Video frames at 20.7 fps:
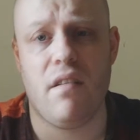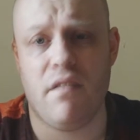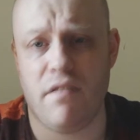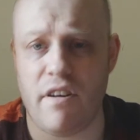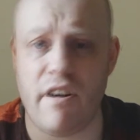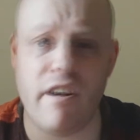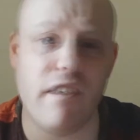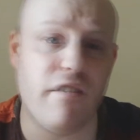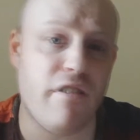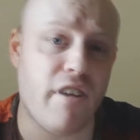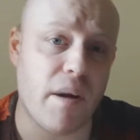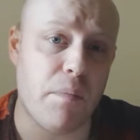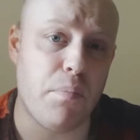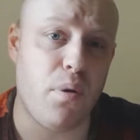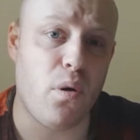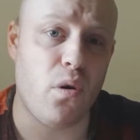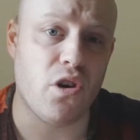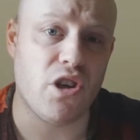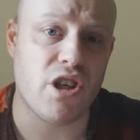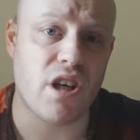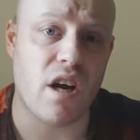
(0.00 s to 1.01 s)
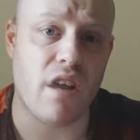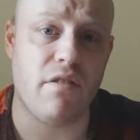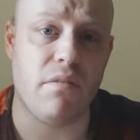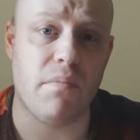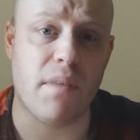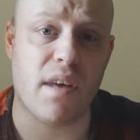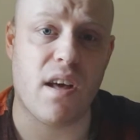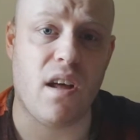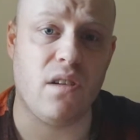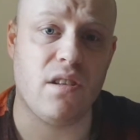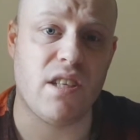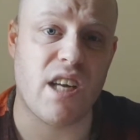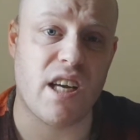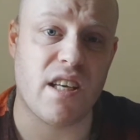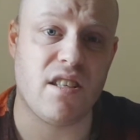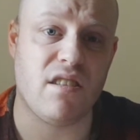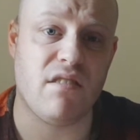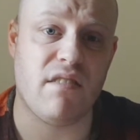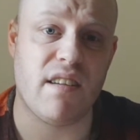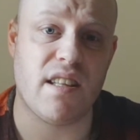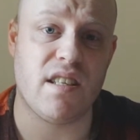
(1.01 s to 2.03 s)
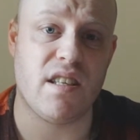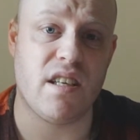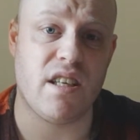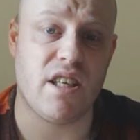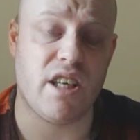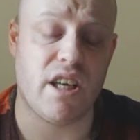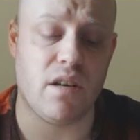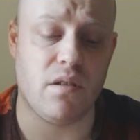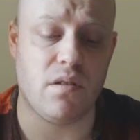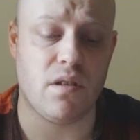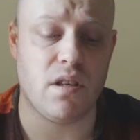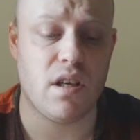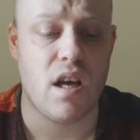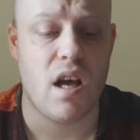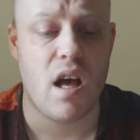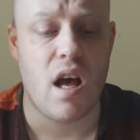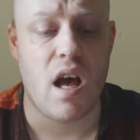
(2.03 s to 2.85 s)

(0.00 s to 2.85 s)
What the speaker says: very, very poor show from the Colchester Institute.